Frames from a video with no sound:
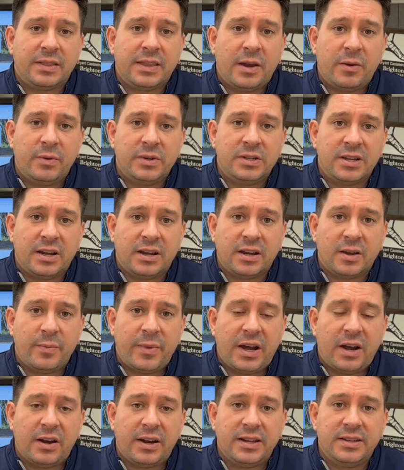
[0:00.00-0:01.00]
that we talk
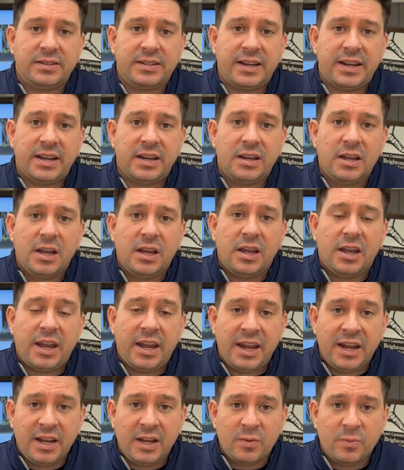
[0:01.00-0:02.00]
about is a
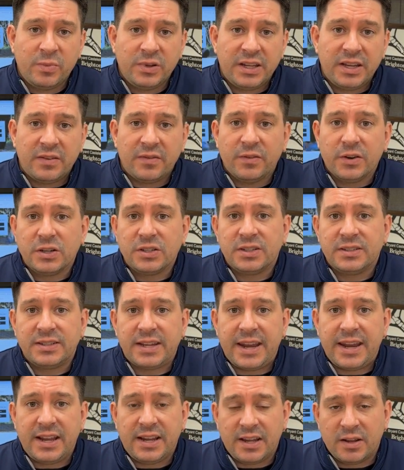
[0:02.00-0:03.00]
incomplete versus
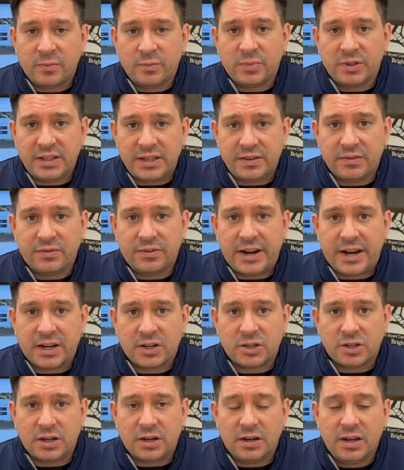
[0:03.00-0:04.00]
a complete
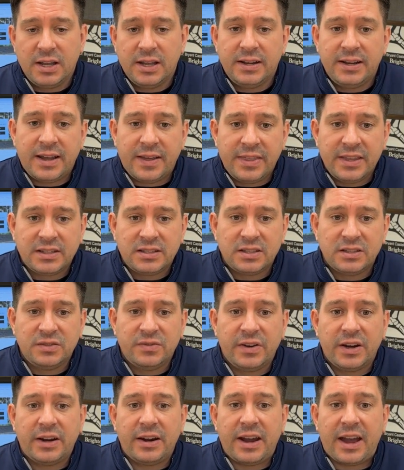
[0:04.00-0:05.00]
fracture. Now this is
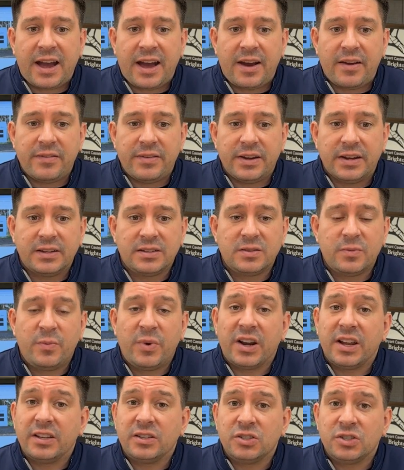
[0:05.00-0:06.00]
very obvious, but
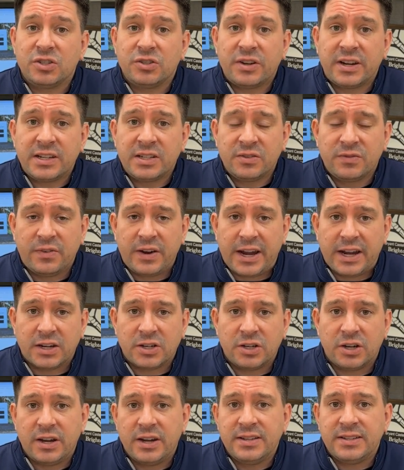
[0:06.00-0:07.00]
a stress
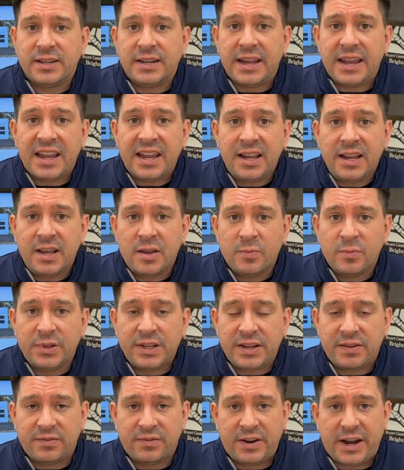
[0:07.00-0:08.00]
fracture is an
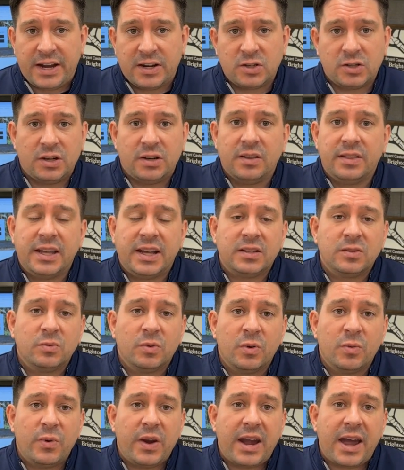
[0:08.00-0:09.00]
incomplete fracture. That's where
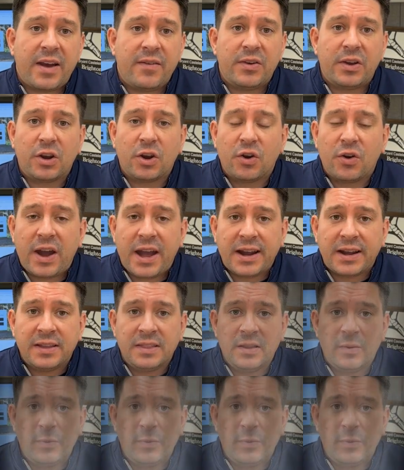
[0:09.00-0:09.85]
we have a crack in the